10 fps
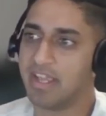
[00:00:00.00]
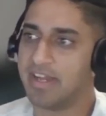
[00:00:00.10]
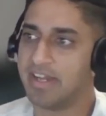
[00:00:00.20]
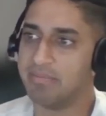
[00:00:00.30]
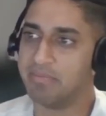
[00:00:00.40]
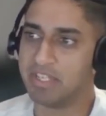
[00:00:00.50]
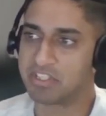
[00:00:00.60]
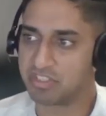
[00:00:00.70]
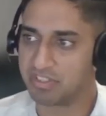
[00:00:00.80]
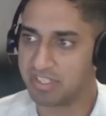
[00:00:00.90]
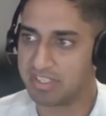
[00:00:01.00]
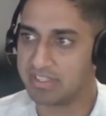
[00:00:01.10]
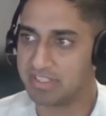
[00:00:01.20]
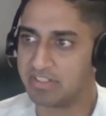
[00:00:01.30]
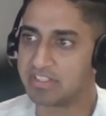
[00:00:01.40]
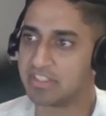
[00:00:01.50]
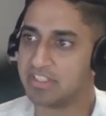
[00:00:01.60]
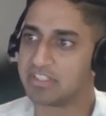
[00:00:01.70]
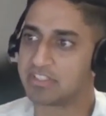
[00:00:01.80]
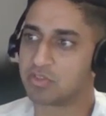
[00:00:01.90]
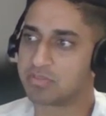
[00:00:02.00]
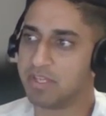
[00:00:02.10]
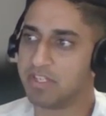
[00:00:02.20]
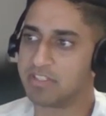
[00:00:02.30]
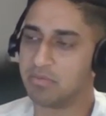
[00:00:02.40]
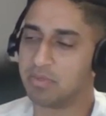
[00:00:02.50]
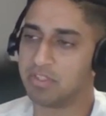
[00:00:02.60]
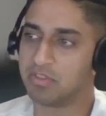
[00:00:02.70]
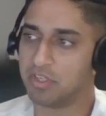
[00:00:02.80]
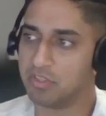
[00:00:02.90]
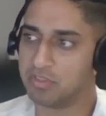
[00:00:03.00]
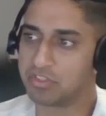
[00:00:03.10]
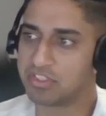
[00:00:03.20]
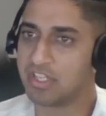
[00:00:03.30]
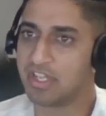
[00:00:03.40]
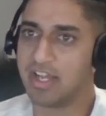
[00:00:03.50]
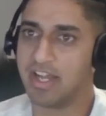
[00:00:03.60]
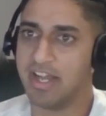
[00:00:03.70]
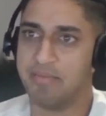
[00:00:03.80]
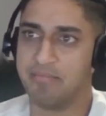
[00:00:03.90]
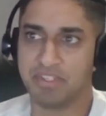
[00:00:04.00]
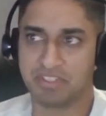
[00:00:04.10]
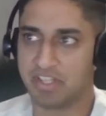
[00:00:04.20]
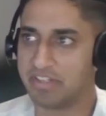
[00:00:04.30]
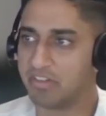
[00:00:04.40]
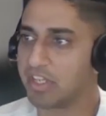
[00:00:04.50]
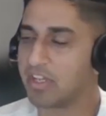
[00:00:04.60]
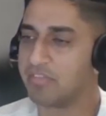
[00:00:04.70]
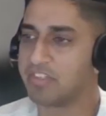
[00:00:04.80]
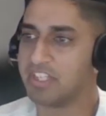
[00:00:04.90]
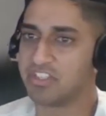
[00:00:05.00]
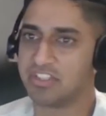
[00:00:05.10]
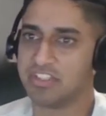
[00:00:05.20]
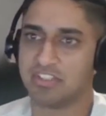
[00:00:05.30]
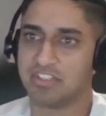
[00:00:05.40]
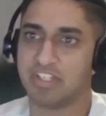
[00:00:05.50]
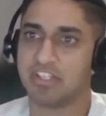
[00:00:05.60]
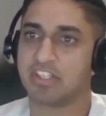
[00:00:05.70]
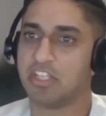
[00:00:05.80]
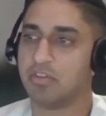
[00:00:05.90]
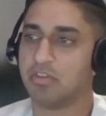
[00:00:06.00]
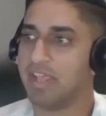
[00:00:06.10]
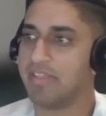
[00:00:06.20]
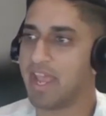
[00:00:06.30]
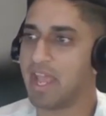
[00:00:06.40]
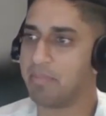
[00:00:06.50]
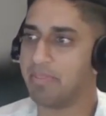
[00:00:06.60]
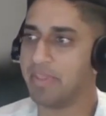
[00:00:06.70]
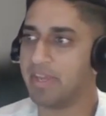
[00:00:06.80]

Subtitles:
Additionally, there is a discourse page that we do host. There's a lot of great conversations, a lot of good Q&A that happen